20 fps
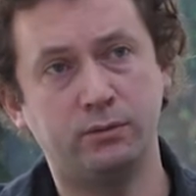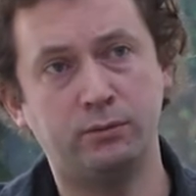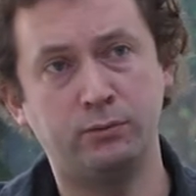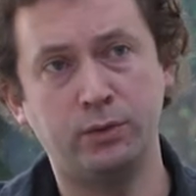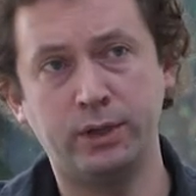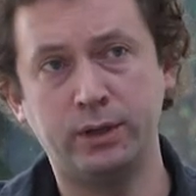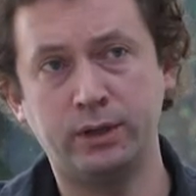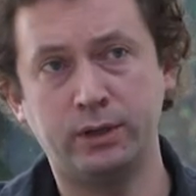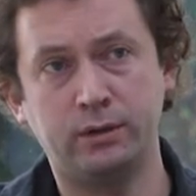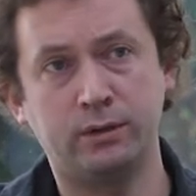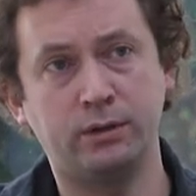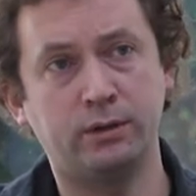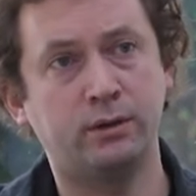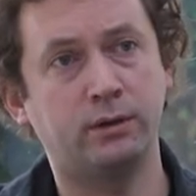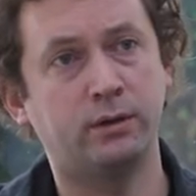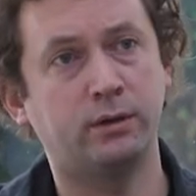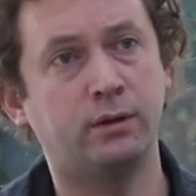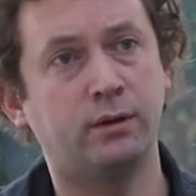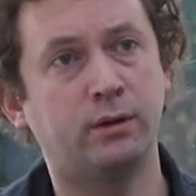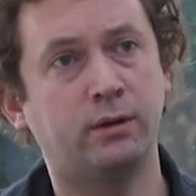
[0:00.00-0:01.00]

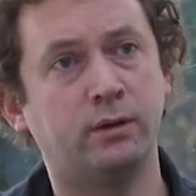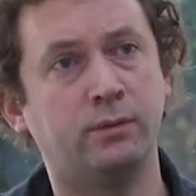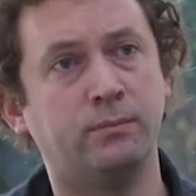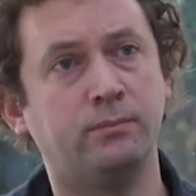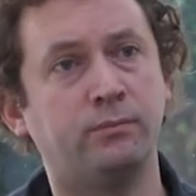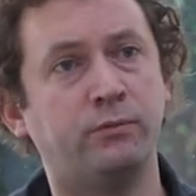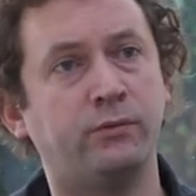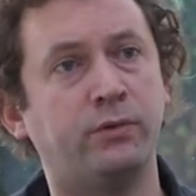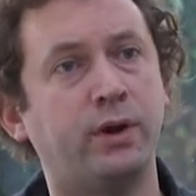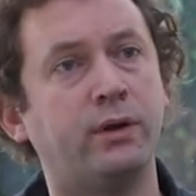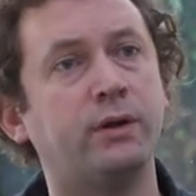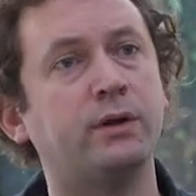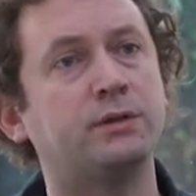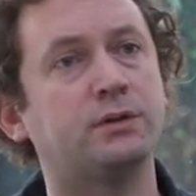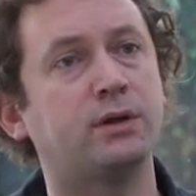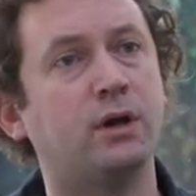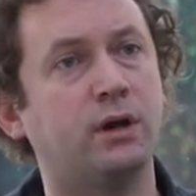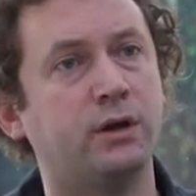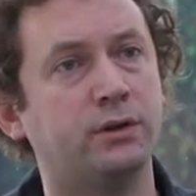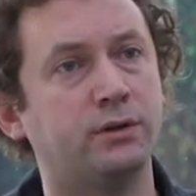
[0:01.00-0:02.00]
reading
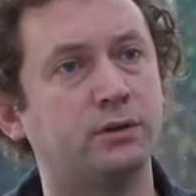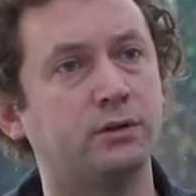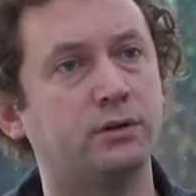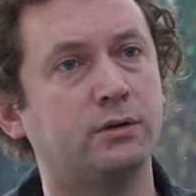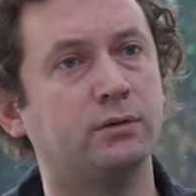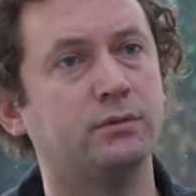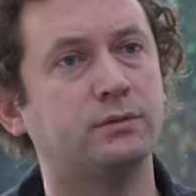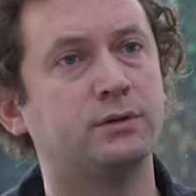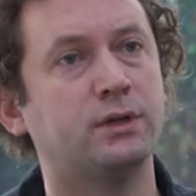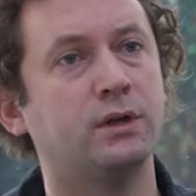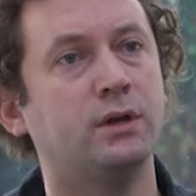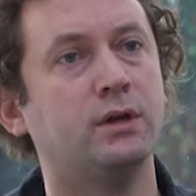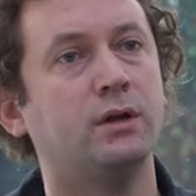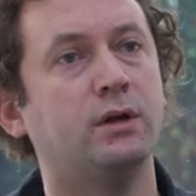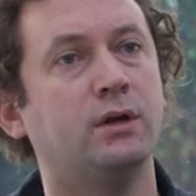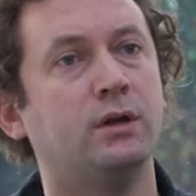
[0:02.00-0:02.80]
various articles.